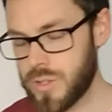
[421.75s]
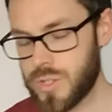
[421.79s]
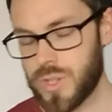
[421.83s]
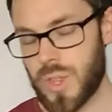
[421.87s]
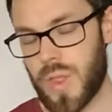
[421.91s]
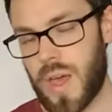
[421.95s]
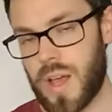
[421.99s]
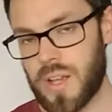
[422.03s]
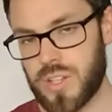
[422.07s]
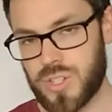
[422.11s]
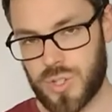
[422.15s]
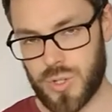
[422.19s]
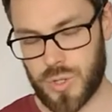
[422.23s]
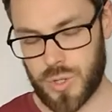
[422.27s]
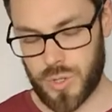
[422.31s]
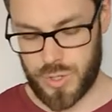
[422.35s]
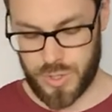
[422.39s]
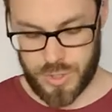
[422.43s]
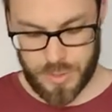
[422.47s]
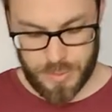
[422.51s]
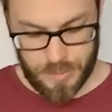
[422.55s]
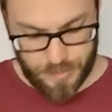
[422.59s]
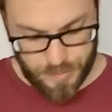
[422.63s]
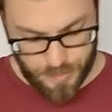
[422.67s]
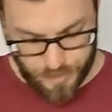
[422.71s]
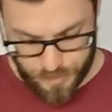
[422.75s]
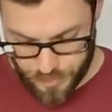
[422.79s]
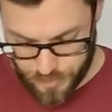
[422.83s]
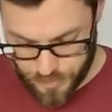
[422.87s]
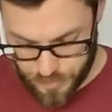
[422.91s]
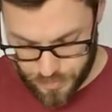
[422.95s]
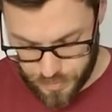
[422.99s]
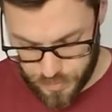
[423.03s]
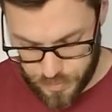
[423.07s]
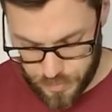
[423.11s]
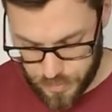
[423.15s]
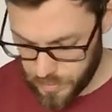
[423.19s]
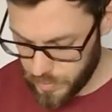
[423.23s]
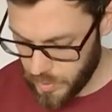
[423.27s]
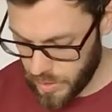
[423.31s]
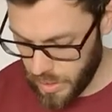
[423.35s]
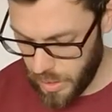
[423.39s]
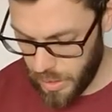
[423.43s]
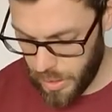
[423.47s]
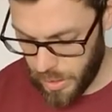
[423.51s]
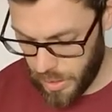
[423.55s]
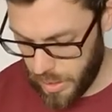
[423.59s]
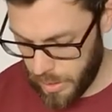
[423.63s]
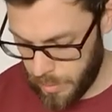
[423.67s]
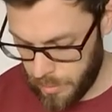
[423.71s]
so that's good.
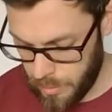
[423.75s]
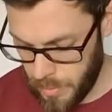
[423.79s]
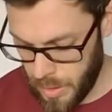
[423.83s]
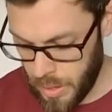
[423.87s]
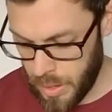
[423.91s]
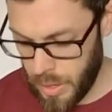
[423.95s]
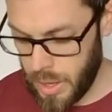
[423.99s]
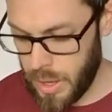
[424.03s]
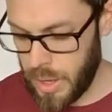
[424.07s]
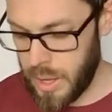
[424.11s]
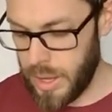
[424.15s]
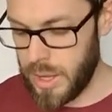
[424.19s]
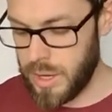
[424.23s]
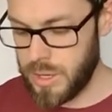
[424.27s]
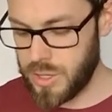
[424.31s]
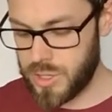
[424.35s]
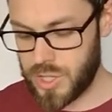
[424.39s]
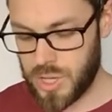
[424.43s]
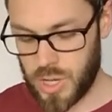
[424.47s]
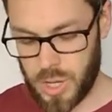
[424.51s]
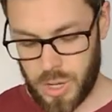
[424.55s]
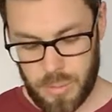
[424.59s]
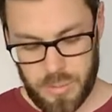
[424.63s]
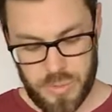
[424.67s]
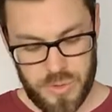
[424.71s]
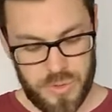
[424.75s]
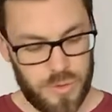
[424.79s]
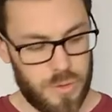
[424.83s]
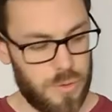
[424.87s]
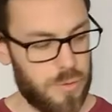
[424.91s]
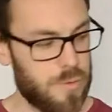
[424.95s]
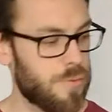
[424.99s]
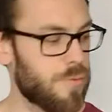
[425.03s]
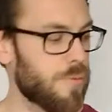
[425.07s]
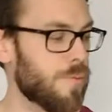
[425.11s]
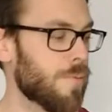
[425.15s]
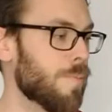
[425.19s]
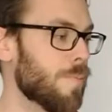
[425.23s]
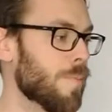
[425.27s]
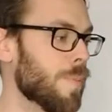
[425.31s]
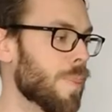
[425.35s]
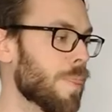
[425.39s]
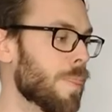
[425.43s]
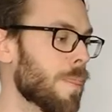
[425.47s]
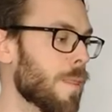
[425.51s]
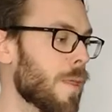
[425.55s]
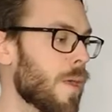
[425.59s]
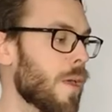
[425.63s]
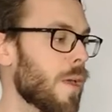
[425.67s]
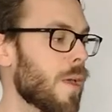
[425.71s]
In terms of
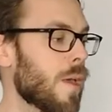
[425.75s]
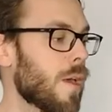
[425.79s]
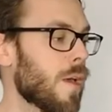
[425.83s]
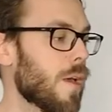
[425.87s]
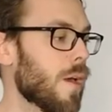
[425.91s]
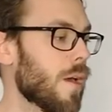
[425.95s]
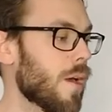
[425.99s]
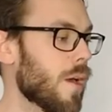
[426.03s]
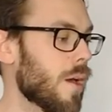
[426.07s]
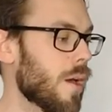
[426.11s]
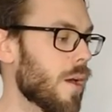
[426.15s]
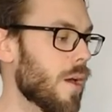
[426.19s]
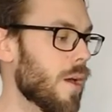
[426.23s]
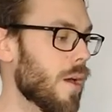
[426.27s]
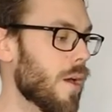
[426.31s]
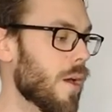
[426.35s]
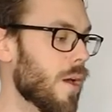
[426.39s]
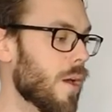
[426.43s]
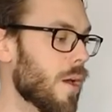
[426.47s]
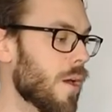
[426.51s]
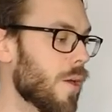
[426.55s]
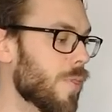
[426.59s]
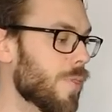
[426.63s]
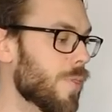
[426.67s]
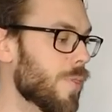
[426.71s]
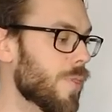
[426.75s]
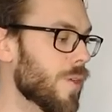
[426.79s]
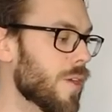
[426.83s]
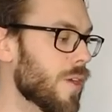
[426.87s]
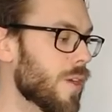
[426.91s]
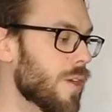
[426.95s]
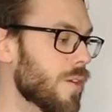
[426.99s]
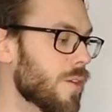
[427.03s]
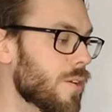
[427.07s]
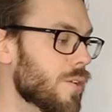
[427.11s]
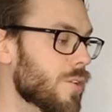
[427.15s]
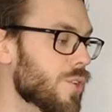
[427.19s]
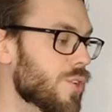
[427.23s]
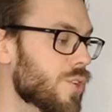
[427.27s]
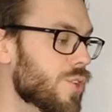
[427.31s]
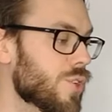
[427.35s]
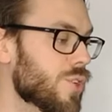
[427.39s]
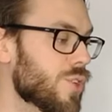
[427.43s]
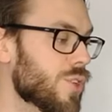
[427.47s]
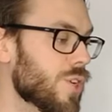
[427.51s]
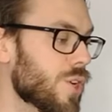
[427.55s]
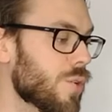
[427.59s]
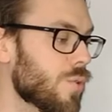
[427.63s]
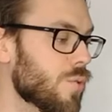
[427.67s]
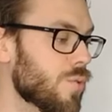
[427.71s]
the
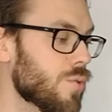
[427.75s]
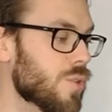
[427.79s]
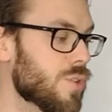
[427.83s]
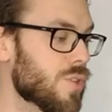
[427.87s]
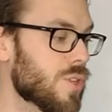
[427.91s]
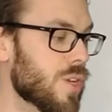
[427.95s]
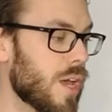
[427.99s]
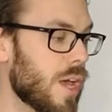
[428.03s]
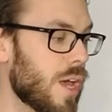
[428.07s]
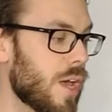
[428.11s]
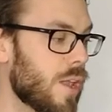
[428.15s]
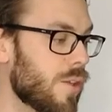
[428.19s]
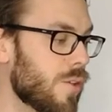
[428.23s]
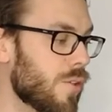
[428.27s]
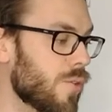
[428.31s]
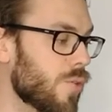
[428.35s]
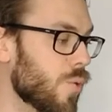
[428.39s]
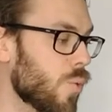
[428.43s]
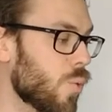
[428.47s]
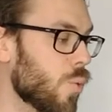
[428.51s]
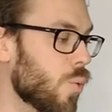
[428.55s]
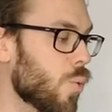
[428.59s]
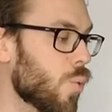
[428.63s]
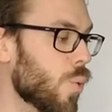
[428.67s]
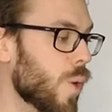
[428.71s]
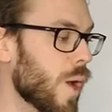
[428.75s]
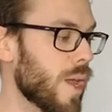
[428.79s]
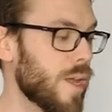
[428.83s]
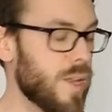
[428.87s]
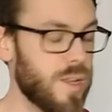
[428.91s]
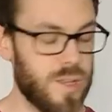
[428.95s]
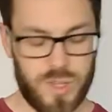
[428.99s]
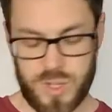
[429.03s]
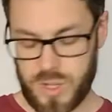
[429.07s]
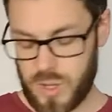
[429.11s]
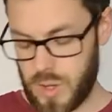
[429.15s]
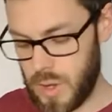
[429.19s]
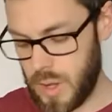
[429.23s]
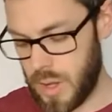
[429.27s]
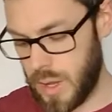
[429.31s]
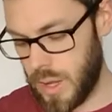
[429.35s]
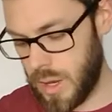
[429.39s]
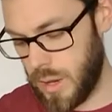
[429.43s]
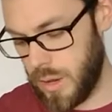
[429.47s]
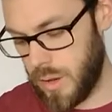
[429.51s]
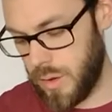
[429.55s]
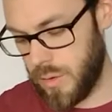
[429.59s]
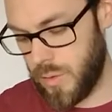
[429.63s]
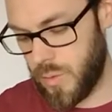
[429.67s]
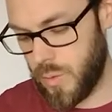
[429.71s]
shilt and the weight
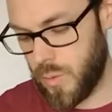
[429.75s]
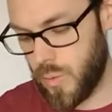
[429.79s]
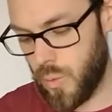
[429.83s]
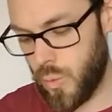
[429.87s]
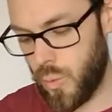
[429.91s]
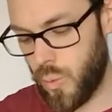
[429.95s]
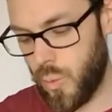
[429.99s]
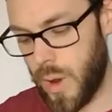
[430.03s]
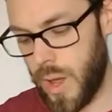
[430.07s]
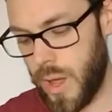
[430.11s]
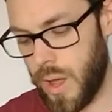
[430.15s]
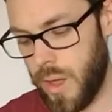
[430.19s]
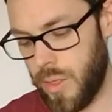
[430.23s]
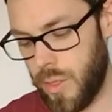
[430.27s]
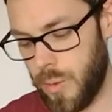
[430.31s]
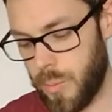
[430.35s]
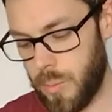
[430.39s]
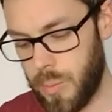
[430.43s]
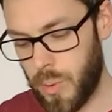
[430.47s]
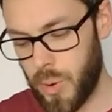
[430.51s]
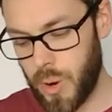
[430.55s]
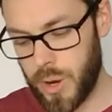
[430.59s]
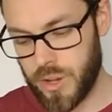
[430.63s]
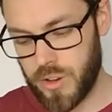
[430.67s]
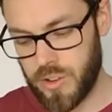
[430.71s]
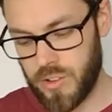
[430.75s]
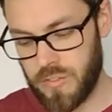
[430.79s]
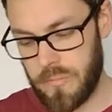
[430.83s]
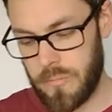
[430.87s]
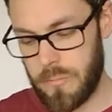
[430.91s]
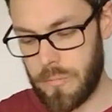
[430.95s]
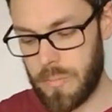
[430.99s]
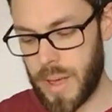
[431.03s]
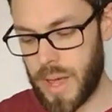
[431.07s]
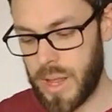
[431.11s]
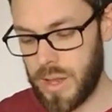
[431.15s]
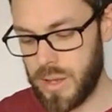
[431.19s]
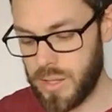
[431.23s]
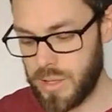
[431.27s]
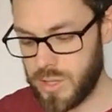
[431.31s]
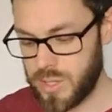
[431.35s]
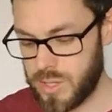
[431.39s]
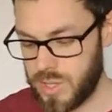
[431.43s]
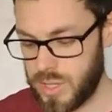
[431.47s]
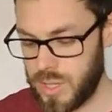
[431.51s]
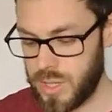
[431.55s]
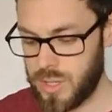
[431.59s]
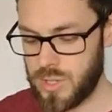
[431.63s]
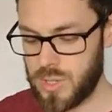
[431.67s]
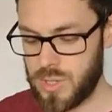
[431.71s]
and where the point of
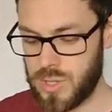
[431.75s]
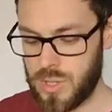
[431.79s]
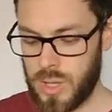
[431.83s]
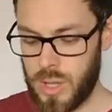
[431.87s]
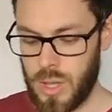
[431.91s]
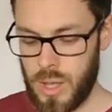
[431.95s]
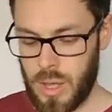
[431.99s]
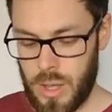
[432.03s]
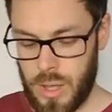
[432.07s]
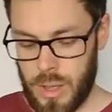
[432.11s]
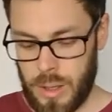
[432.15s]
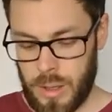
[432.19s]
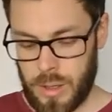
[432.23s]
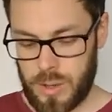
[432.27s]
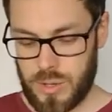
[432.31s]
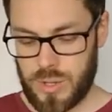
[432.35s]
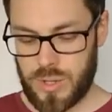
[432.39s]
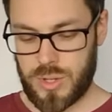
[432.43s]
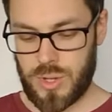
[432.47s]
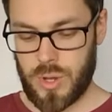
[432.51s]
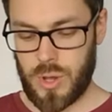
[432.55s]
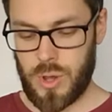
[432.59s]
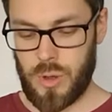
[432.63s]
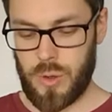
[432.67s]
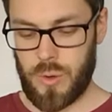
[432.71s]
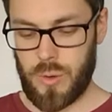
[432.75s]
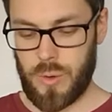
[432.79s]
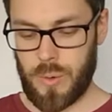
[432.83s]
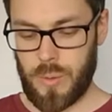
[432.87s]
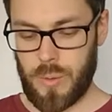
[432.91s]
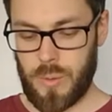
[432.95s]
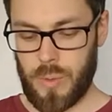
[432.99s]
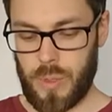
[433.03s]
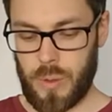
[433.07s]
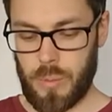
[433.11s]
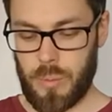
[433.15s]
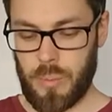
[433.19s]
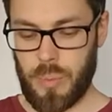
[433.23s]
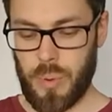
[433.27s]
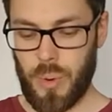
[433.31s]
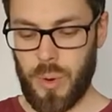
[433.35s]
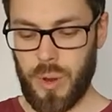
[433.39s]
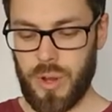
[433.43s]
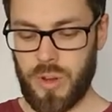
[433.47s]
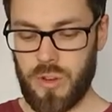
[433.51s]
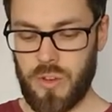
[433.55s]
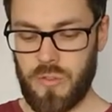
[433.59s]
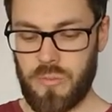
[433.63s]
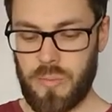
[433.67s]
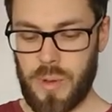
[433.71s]
balance is, so the
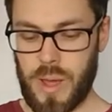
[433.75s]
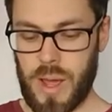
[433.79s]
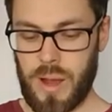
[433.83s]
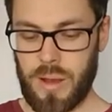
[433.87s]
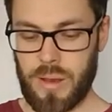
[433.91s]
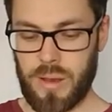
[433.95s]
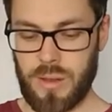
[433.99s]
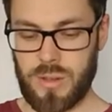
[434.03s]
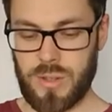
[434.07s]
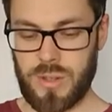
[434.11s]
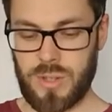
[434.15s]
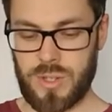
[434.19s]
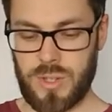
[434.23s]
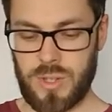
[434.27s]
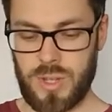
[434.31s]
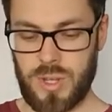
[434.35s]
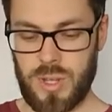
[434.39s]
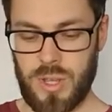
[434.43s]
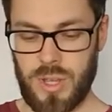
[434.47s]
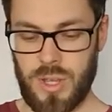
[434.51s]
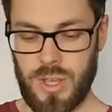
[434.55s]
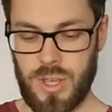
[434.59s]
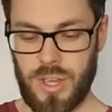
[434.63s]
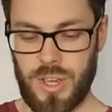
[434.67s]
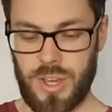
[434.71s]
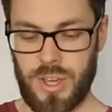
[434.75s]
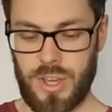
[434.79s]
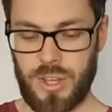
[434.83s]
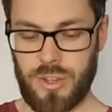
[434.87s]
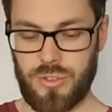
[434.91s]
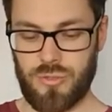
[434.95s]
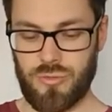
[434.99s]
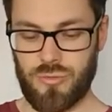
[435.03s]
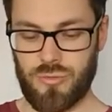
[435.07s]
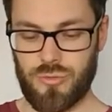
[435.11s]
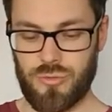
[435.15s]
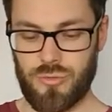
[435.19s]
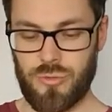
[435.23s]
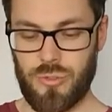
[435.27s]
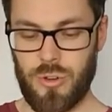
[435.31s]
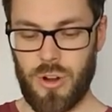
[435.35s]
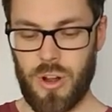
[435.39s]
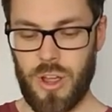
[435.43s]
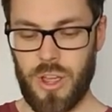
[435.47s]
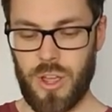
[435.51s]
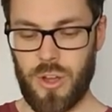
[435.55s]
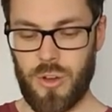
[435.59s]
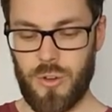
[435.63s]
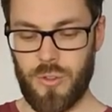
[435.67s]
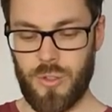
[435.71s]
point of balance is
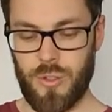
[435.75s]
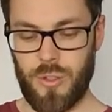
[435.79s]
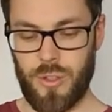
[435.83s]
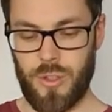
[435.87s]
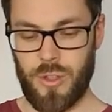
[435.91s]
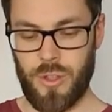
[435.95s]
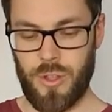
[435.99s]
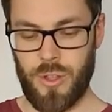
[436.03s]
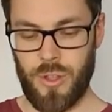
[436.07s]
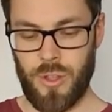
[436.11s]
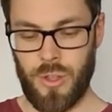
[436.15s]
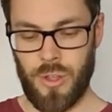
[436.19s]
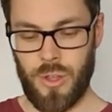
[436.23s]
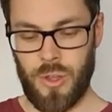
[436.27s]
right on